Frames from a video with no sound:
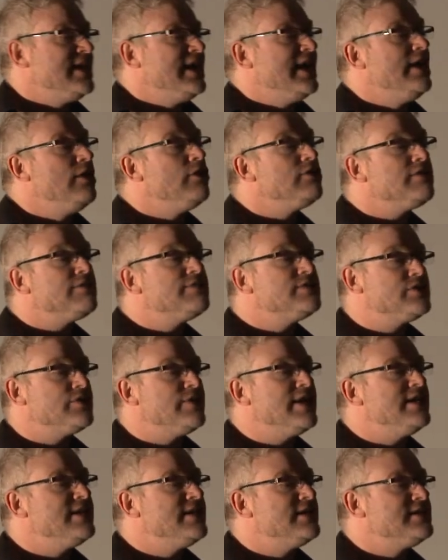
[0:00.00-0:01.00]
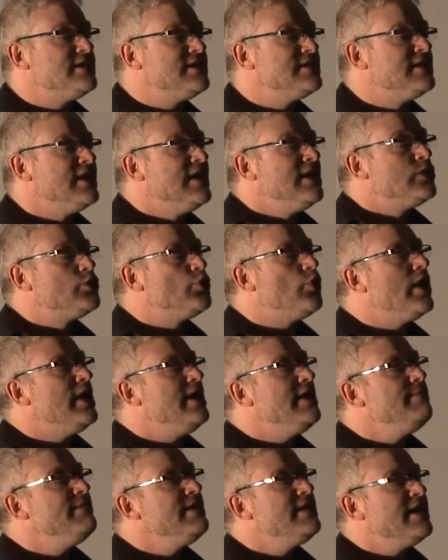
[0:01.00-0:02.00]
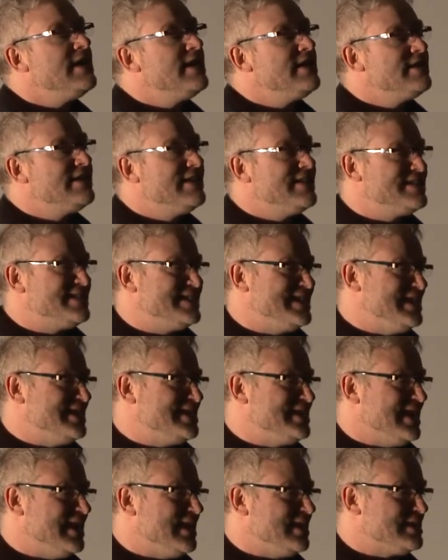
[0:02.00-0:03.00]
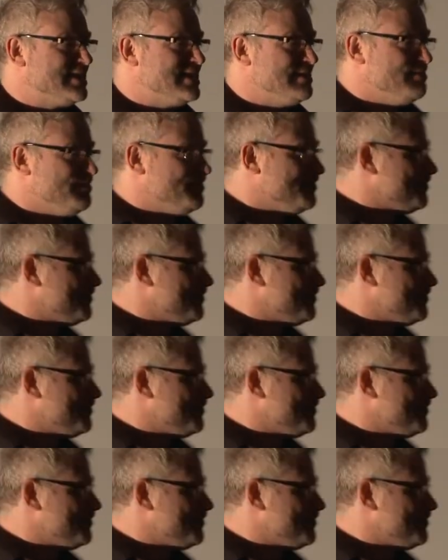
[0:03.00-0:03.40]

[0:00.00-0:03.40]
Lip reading: a lot of strategies to eliminate these T cells.